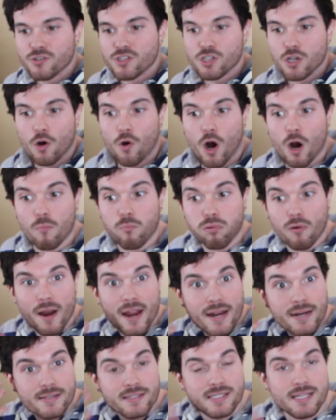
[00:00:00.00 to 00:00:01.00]
So our
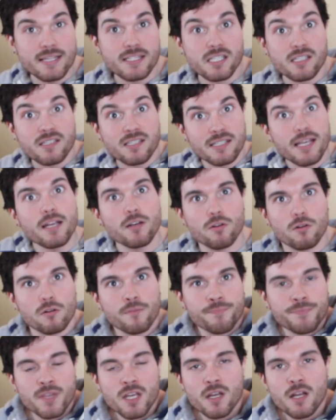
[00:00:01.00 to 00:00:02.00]
brain sends a
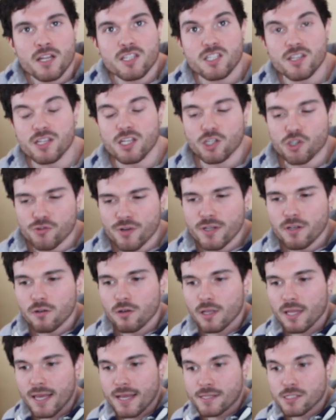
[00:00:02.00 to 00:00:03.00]
signal to the
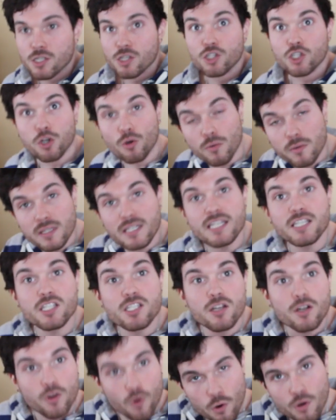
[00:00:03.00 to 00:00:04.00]
adrenal glands to
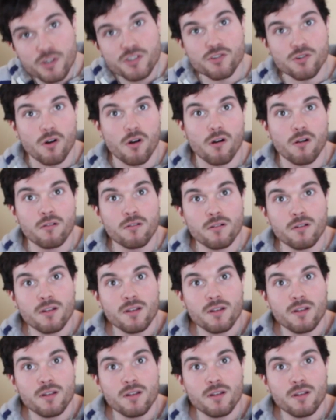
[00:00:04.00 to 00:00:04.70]
release cortisol